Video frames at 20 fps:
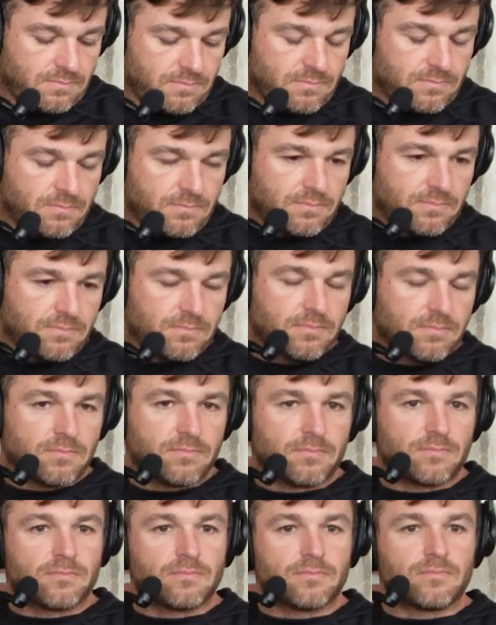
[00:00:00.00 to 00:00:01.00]

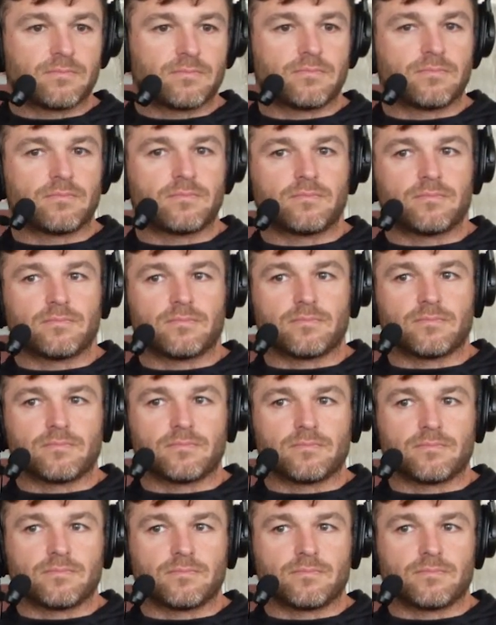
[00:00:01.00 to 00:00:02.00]

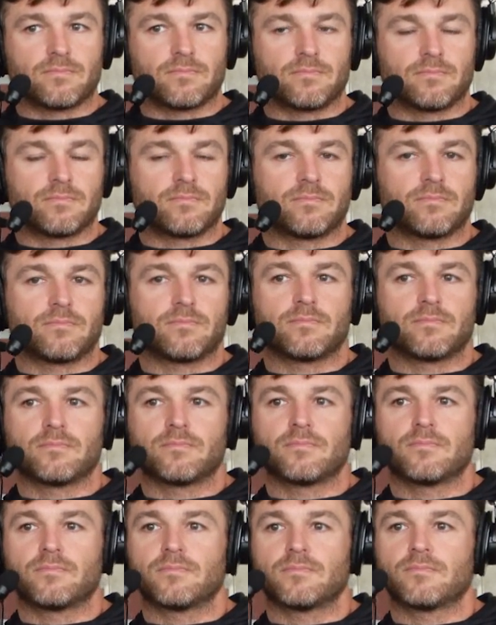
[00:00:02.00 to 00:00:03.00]

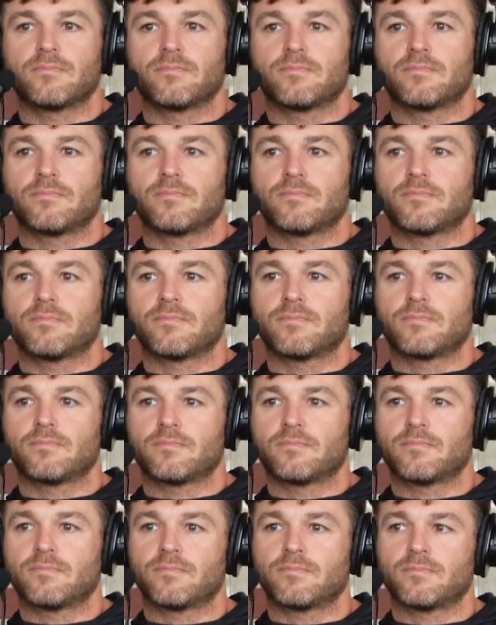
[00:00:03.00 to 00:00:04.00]

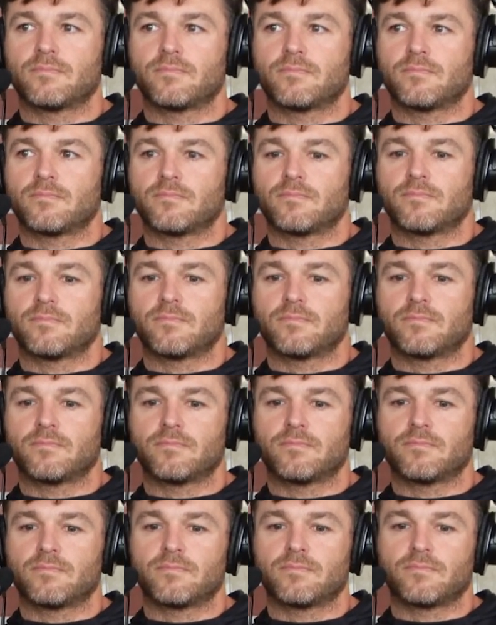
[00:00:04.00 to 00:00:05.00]

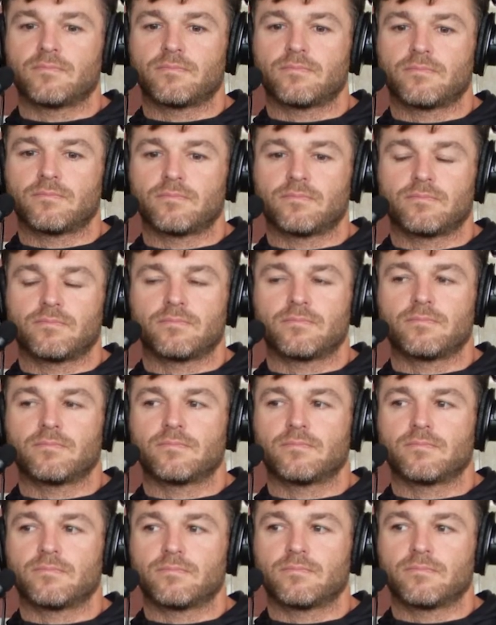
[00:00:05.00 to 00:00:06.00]

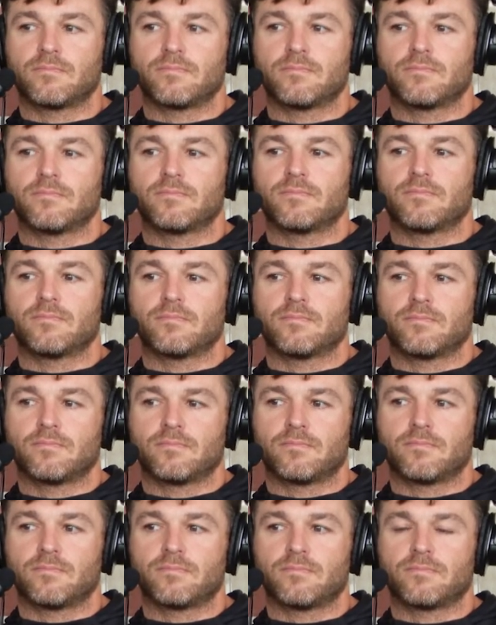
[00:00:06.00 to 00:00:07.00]

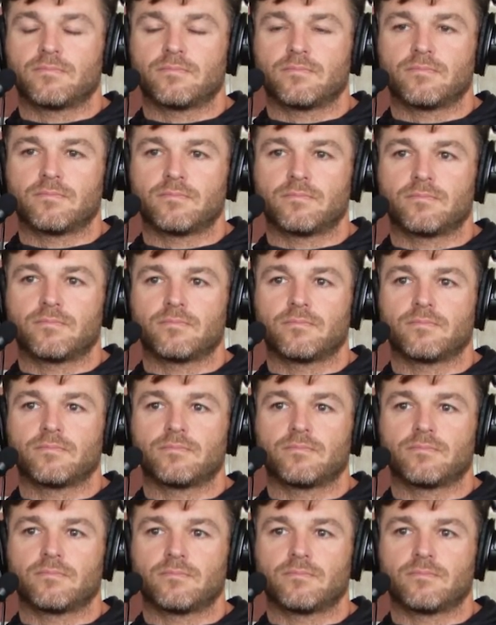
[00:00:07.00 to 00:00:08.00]
No words are spoken by the person on screen.